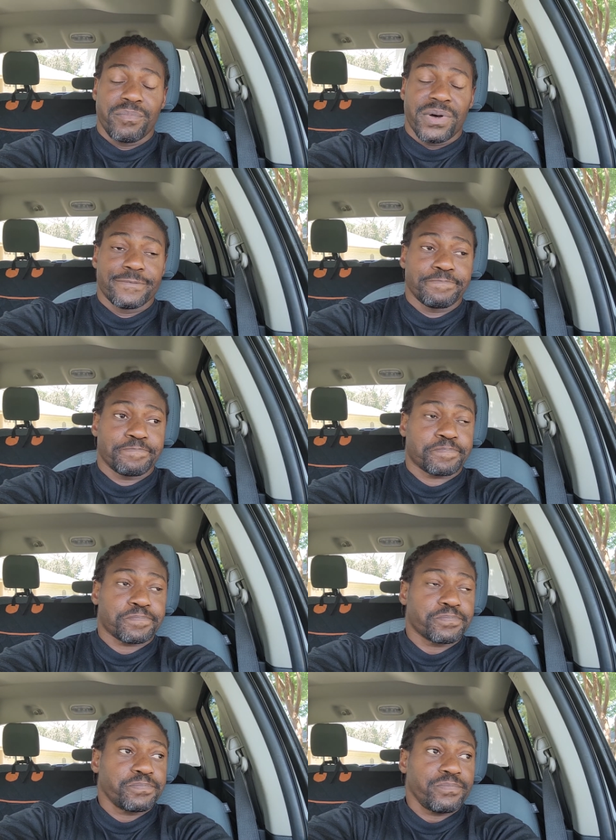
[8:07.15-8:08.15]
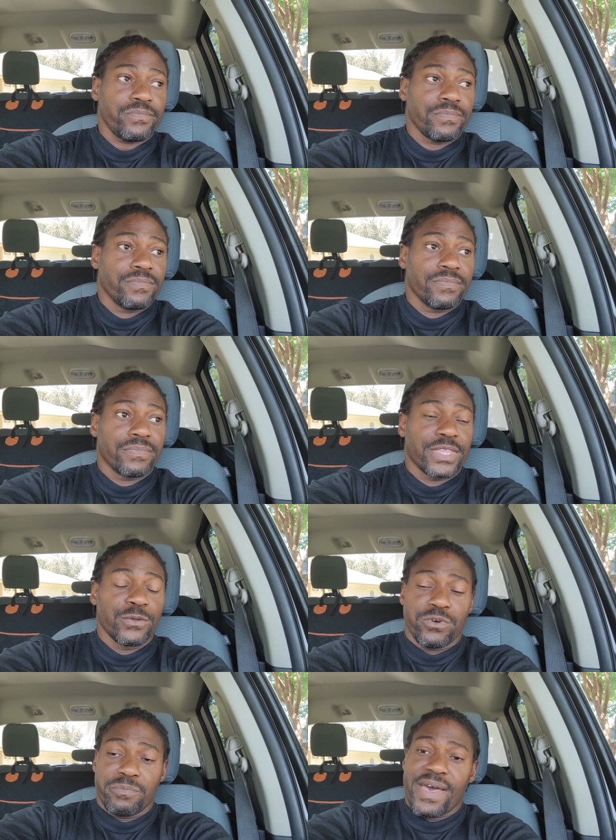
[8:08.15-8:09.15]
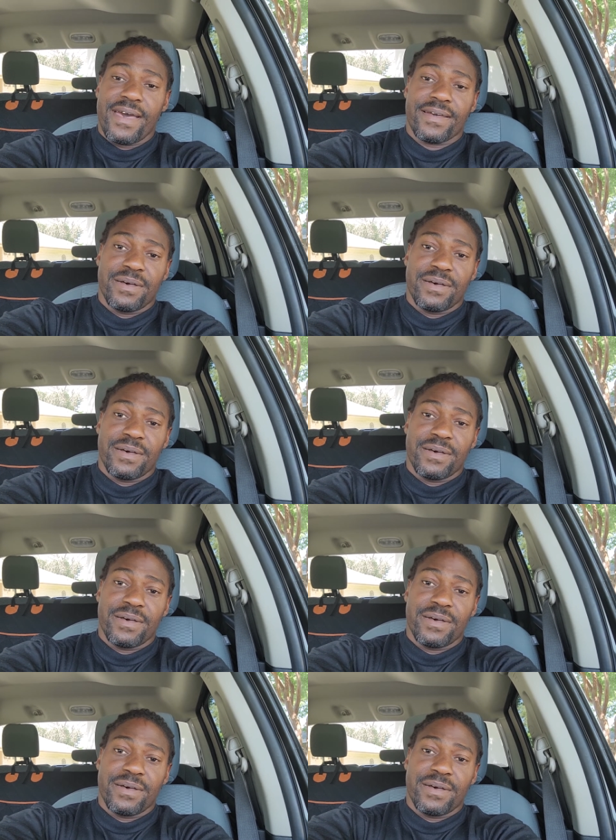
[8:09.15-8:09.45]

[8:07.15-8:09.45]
But we're back.